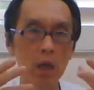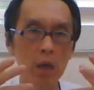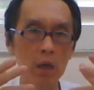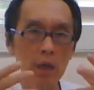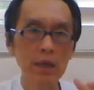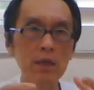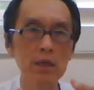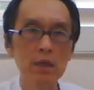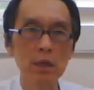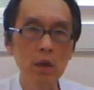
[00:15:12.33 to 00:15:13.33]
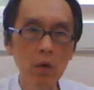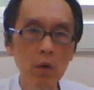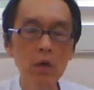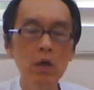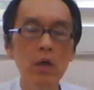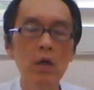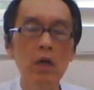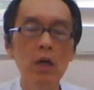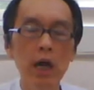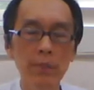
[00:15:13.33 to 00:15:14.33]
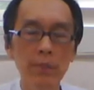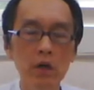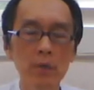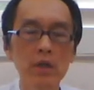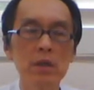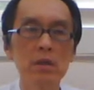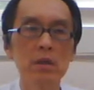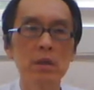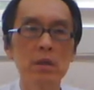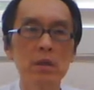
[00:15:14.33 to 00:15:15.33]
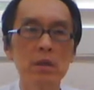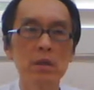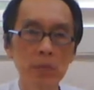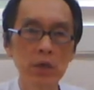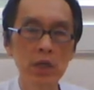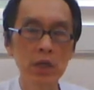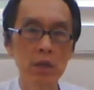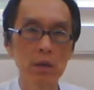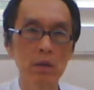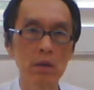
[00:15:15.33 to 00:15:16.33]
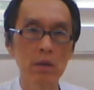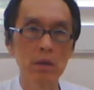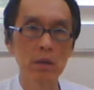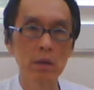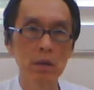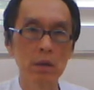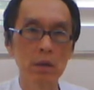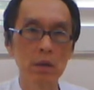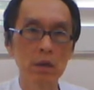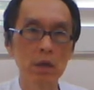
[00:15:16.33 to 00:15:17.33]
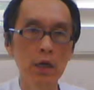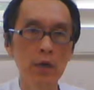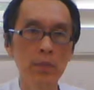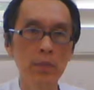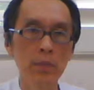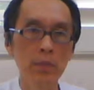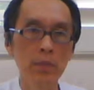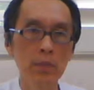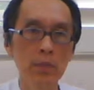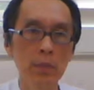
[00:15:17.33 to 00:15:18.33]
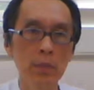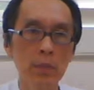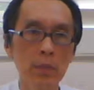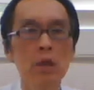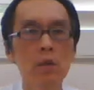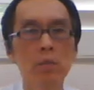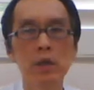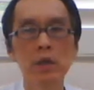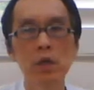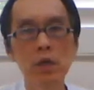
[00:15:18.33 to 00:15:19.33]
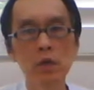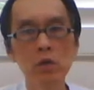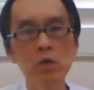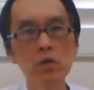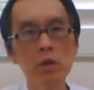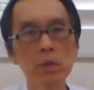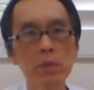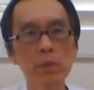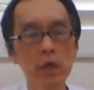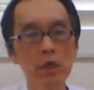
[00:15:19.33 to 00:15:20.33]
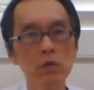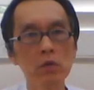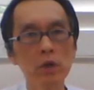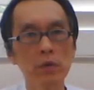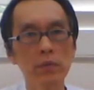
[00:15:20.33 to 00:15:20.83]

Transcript: That is the lower abdomen's breathing. Okay. But usually people cannot do it.